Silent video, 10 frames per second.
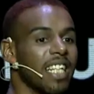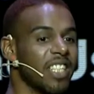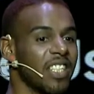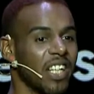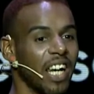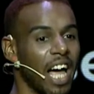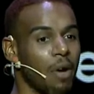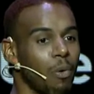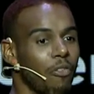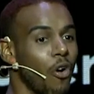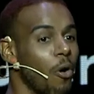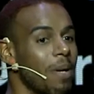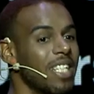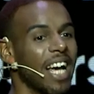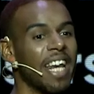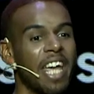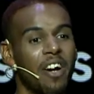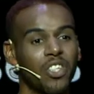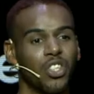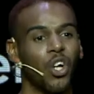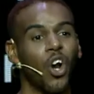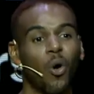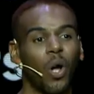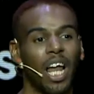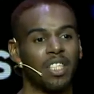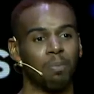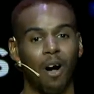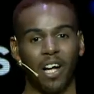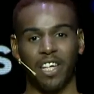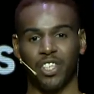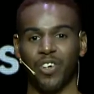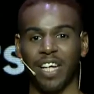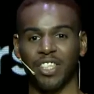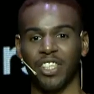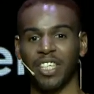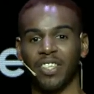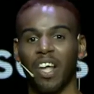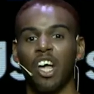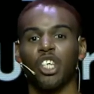This is in line with Realme's adherence to localized market strategies,